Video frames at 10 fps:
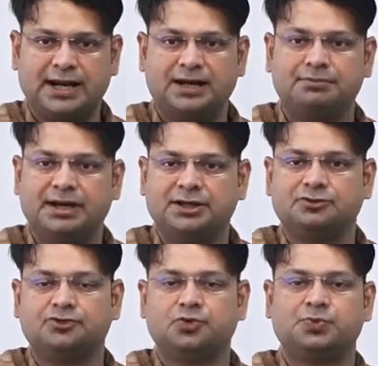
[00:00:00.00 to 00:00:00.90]
and many
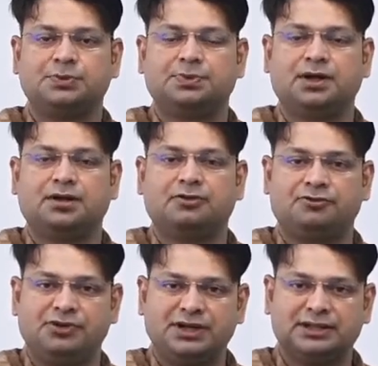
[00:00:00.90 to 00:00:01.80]
of you people
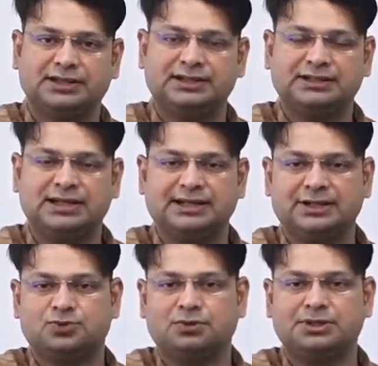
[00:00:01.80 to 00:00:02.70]
fear that
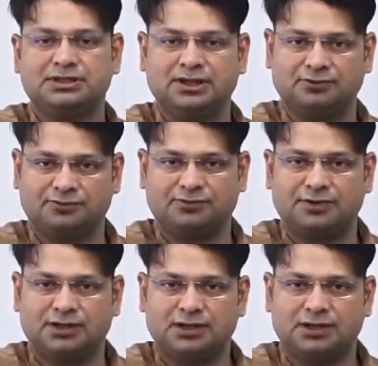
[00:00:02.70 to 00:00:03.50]
genetics will be tough,